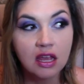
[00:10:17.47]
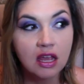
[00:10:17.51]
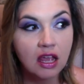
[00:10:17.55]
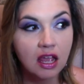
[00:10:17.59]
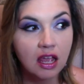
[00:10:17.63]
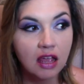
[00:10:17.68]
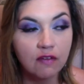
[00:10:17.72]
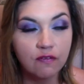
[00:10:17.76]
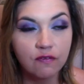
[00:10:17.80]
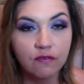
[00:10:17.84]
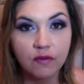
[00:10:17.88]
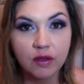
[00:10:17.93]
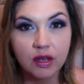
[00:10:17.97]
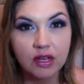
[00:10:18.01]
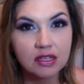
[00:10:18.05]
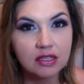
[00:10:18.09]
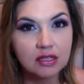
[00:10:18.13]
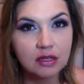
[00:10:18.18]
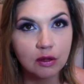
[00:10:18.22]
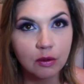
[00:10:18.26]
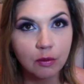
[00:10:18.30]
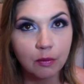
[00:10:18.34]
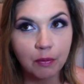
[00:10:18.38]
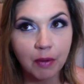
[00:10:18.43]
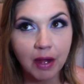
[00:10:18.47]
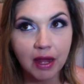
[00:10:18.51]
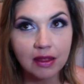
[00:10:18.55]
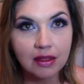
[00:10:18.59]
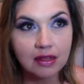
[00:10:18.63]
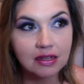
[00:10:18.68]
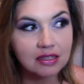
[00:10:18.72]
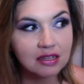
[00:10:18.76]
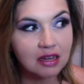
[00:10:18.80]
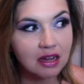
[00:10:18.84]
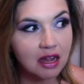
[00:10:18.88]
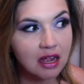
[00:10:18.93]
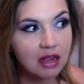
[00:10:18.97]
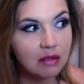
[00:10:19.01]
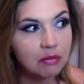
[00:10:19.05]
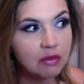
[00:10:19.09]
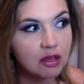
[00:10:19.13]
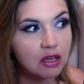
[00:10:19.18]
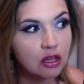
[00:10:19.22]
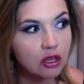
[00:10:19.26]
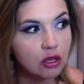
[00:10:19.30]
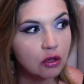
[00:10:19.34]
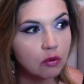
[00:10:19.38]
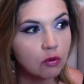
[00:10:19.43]
because by the time
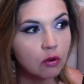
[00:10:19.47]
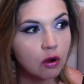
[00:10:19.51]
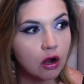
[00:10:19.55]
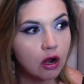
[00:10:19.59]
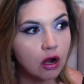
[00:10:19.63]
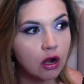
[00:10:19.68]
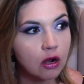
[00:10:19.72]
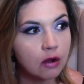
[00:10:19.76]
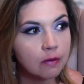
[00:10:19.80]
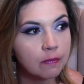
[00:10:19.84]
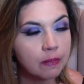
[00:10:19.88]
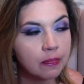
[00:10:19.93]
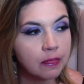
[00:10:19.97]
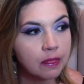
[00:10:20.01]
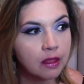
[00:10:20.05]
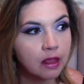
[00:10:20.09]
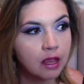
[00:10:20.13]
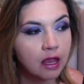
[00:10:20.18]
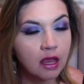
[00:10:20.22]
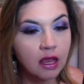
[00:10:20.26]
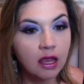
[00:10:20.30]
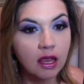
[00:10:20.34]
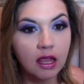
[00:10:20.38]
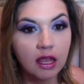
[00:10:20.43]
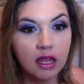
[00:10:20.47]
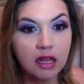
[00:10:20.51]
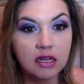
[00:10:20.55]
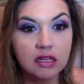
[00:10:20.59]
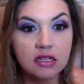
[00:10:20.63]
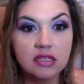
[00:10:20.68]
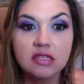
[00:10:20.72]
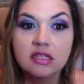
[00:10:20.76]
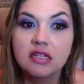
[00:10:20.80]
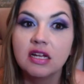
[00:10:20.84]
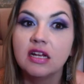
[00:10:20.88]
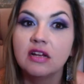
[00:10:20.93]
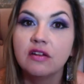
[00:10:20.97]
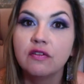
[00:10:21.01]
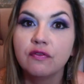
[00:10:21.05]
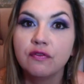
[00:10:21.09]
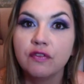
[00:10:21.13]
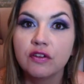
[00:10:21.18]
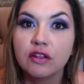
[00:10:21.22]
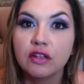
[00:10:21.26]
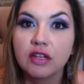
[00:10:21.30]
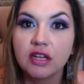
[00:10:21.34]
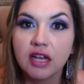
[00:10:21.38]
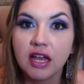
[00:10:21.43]
that you are in a state of
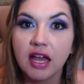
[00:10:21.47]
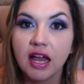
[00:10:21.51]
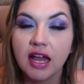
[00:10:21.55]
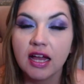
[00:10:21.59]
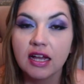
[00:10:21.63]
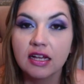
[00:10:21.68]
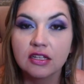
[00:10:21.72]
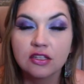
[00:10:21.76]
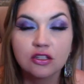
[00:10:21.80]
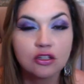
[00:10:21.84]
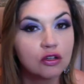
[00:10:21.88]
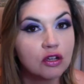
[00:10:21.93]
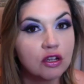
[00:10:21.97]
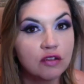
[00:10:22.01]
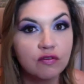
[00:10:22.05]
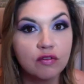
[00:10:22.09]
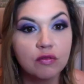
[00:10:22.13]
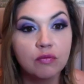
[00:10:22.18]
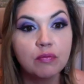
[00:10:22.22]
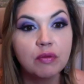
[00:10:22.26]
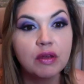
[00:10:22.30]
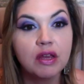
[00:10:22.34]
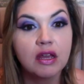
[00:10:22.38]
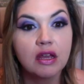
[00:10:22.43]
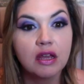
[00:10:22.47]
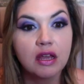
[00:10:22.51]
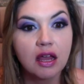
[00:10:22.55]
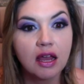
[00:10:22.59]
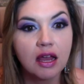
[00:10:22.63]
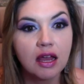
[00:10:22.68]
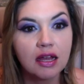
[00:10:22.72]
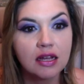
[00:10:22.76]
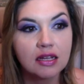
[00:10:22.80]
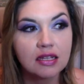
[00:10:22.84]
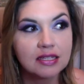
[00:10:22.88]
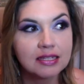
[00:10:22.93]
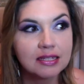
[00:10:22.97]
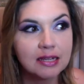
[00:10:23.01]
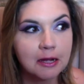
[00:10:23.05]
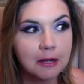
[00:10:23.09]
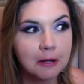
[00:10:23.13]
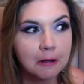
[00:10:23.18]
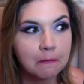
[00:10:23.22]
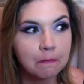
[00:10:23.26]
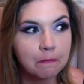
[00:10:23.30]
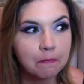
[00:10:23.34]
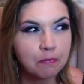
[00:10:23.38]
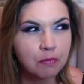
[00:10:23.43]
feeling hexed or even being
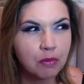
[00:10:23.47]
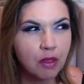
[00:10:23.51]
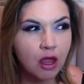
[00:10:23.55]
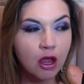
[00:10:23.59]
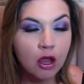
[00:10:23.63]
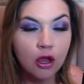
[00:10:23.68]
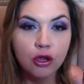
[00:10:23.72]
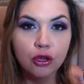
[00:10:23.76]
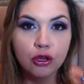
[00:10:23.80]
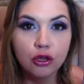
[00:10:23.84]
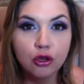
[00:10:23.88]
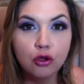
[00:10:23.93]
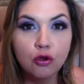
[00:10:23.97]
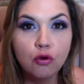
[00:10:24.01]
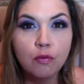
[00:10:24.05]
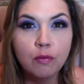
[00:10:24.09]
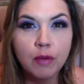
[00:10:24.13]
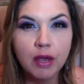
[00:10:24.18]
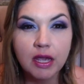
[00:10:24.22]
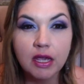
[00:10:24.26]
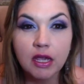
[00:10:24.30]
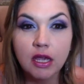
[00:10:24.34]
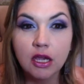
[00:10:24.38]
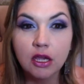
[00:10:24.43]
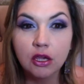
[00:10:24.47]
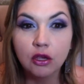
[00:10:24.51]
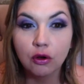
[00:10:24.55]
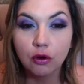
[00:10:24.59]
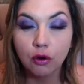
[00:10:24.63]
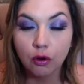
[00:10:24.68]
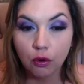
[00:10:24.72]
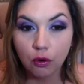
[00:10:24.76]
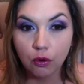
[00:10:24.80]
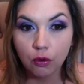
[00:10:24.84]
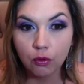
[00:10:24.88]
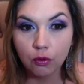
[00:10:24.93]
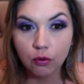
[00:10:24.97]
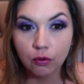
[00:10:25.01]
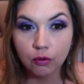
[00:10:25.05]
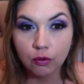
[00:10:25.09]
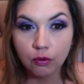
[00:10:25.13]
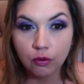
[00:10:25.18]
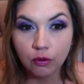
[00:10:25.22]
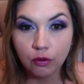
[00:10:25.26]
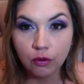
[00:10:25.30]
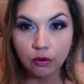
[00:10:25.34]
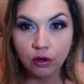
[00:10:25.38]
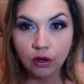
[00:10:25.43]
hexed, you making your
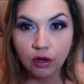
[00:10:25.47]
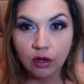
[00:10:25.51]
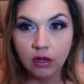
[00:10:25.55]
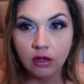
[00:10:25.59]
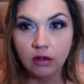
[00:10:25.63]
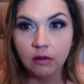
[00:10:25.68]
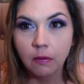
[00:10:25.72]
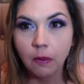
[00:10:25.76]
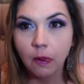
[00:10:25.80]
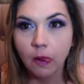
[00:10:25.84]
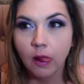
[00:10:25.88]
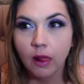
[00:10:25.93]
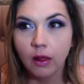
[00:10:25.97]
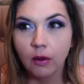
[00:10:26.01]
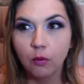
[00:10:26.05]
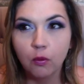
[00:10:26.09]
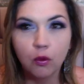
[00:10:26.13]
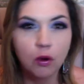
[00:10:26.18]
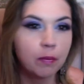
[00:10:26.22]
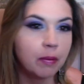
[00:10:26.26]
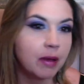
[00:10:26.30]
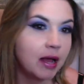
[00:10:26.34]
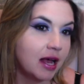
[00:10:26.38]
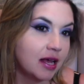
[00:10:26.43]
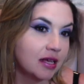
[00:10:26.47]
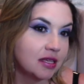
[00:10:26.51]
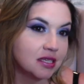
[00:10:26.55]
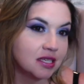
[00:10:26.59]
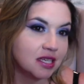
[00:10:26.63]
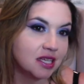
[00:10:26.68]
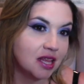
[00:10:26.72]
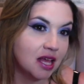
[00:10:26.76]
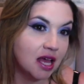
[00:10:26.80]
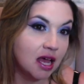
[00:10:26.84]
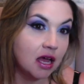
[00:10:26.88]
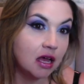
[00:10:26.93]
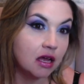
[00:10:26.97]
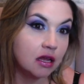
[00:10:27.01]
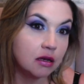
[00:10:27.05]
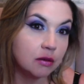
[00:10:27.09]
own, we're past that,